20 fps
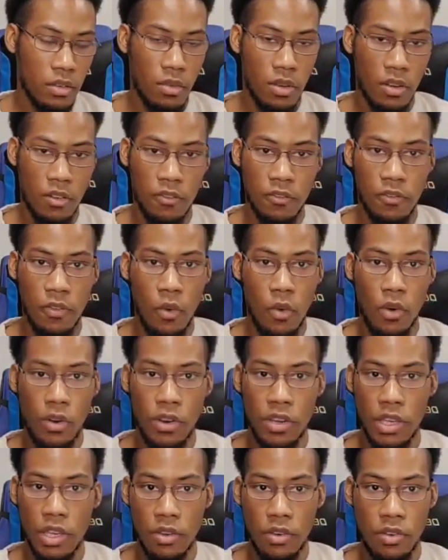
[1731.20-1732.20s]
what,
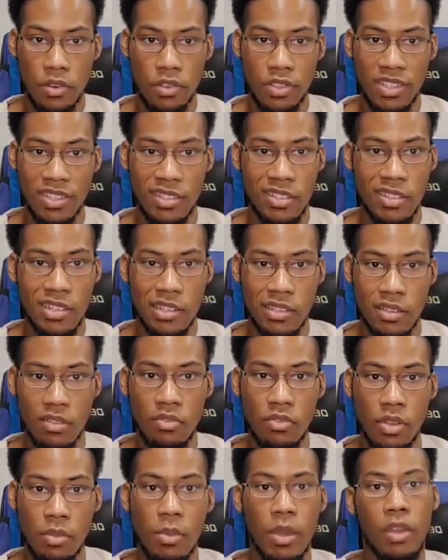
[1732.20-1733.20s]
4 years? It's just to
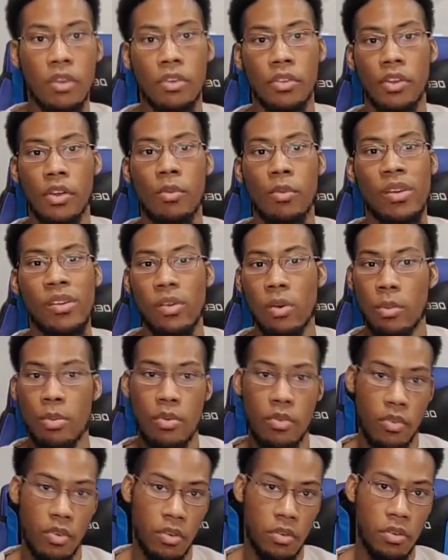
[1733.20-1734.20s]
really make her learn with no
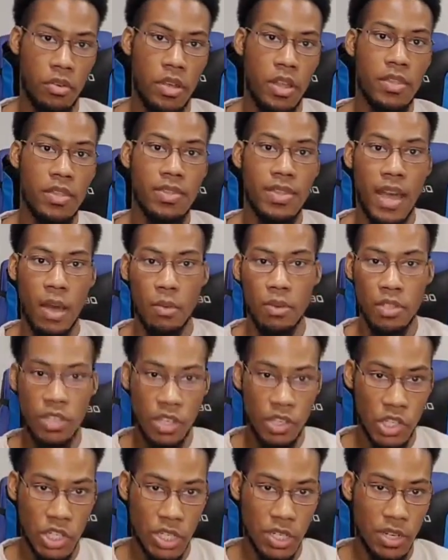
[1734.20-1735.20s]
parole. That would
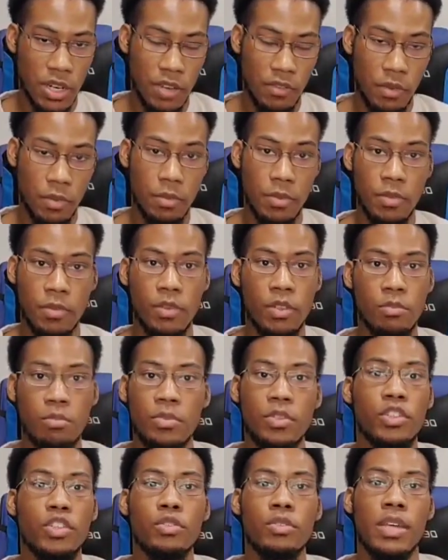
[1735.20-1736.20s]
teach her to never
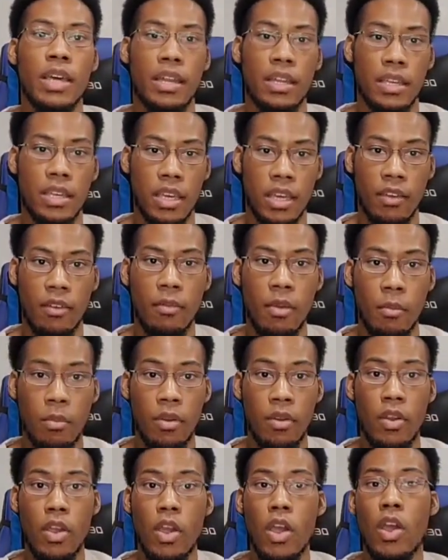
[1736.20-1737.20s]
do that again. I
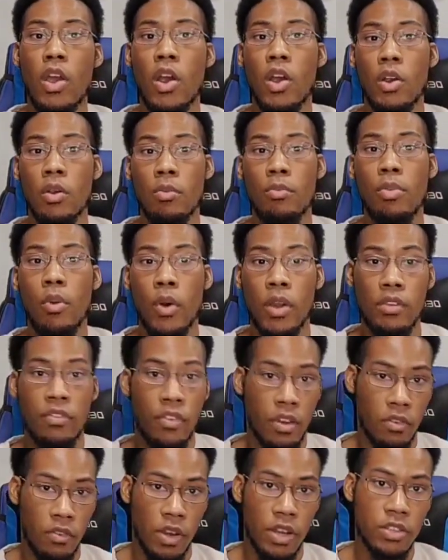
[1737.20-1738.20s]
remember her
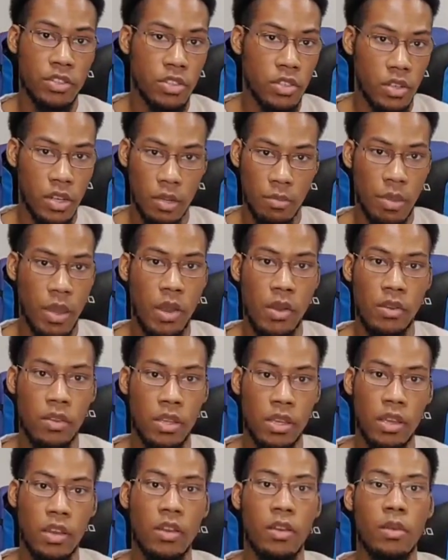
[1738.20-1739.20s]
boyfriend raised her,
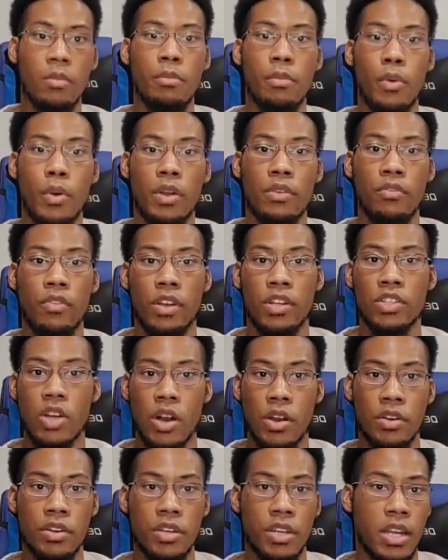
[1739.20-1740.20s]
apparently. Her boyfriend
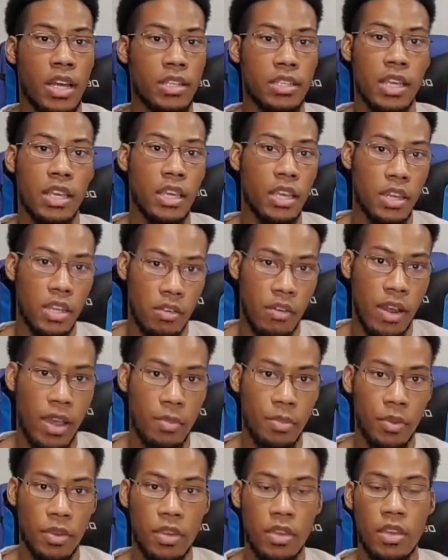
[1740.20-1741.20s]
taught her to not take any
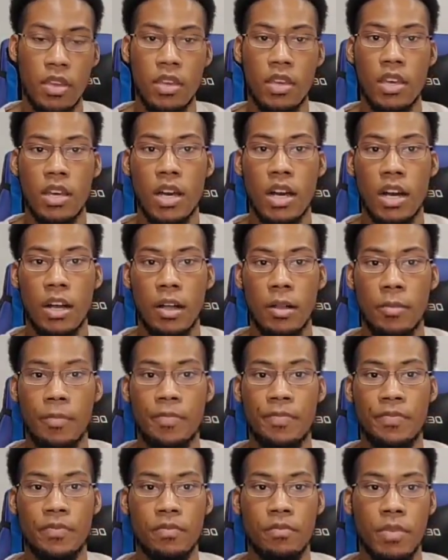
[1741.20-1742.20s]
crap.
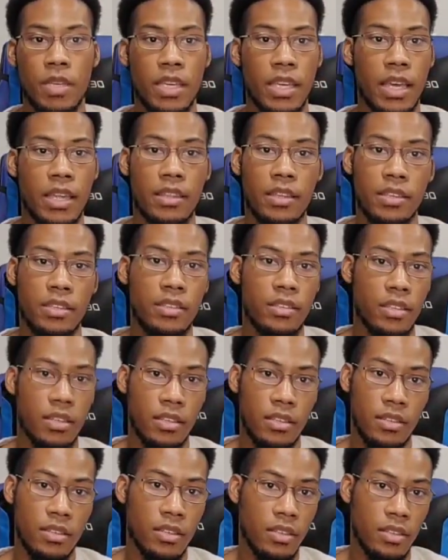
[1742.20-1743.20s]
But yeah, this
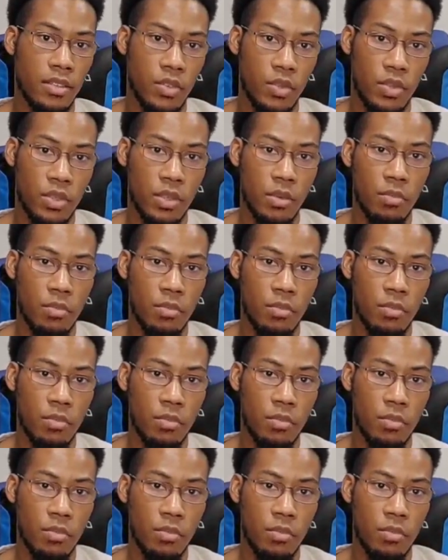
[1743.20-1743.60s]
was